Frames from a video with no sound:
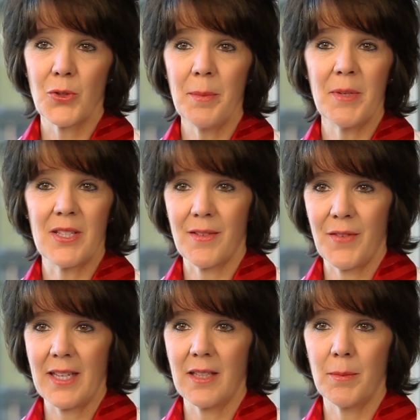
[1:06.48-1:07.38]
The treatments
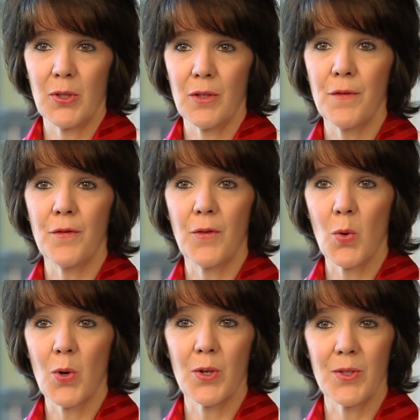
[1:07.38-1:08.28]
available
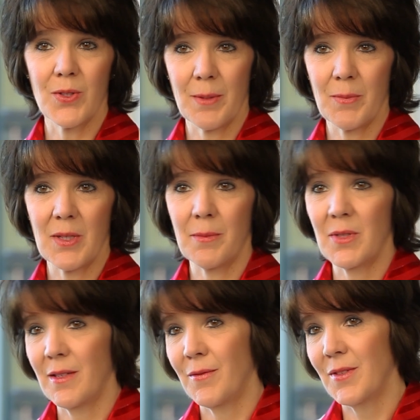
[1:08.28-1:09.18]
for
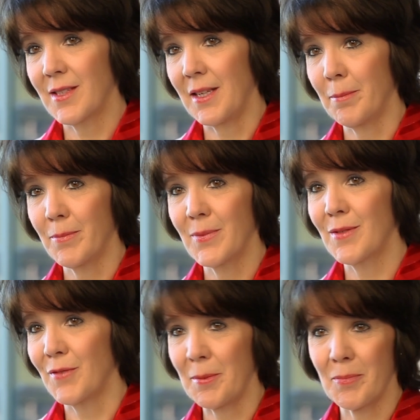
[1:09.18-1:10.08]
symptoms of
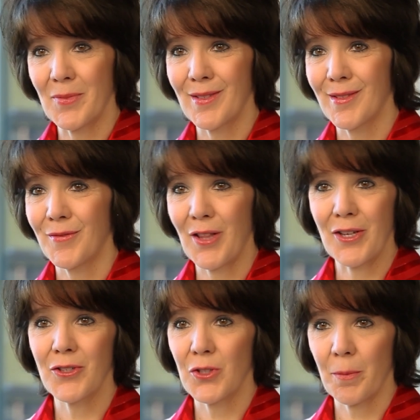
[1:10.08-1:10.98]
skips, flips,
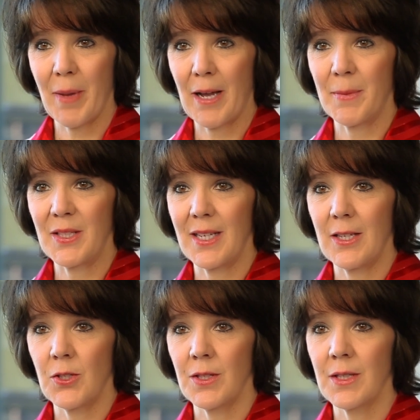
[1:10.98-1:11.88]
flutters, or
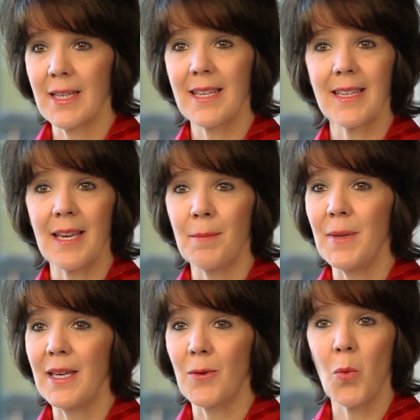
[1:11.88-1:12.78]
palpitations can
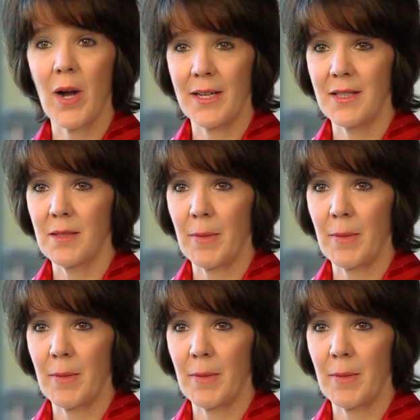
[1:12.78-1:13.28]
be a wide